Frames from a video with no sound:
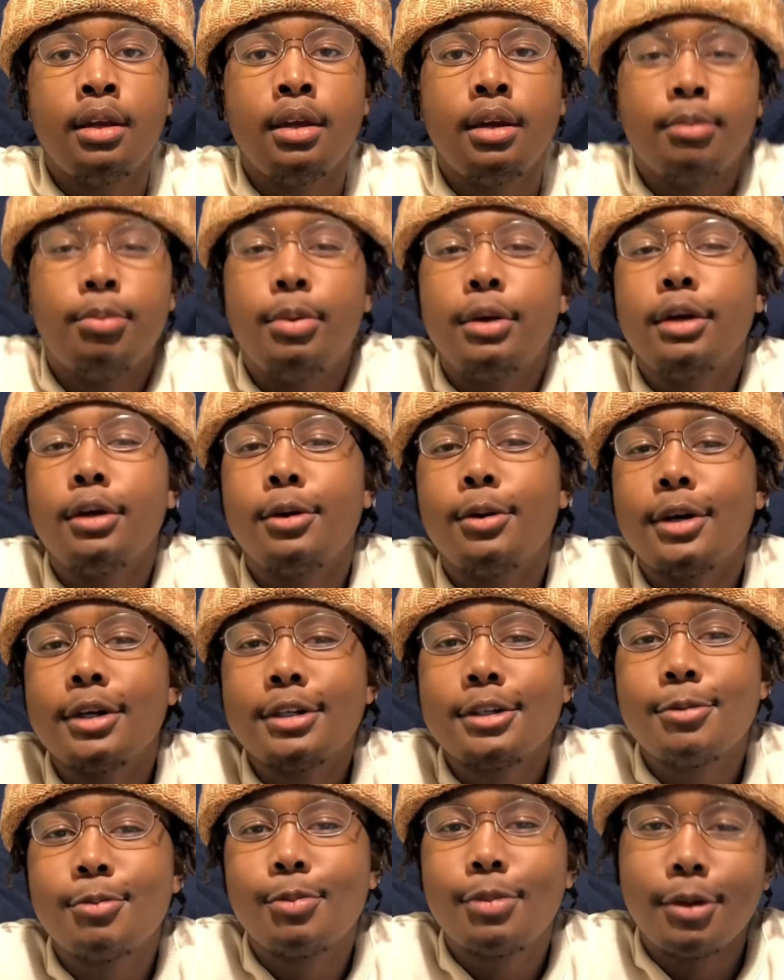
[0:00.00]
big
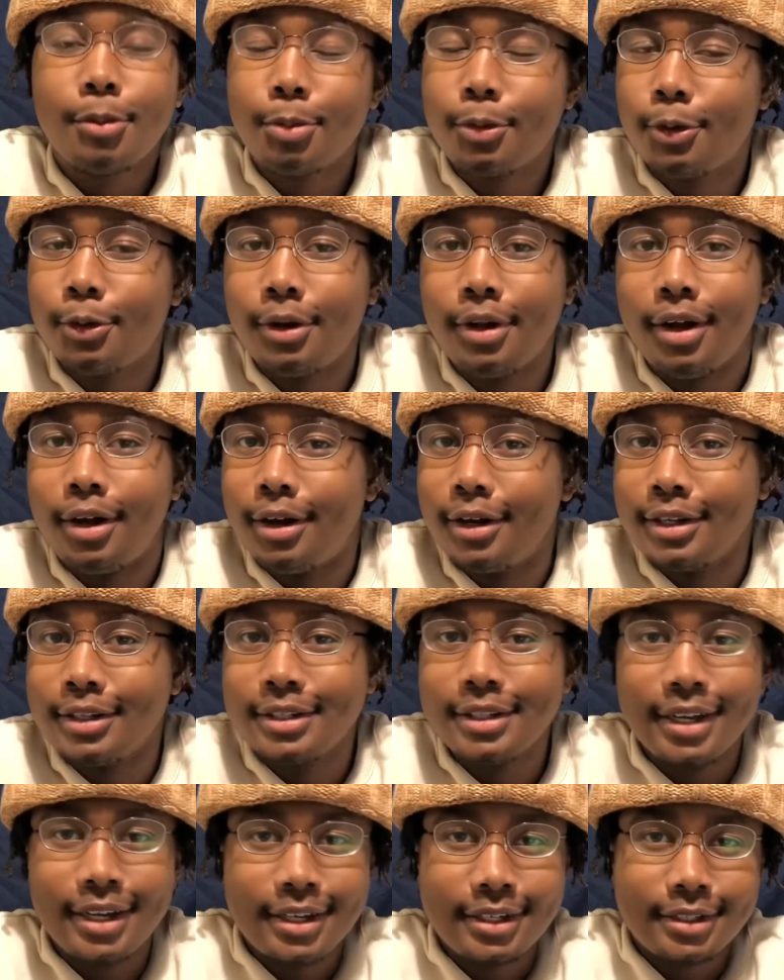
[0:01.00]
question people will
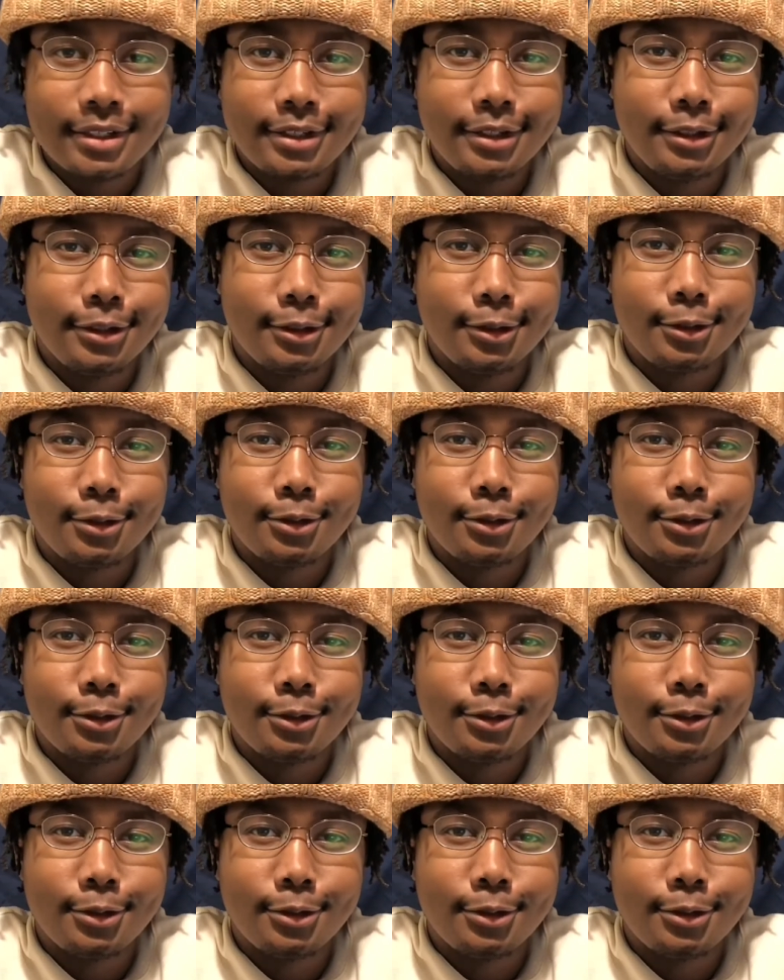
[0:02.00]
always ask is,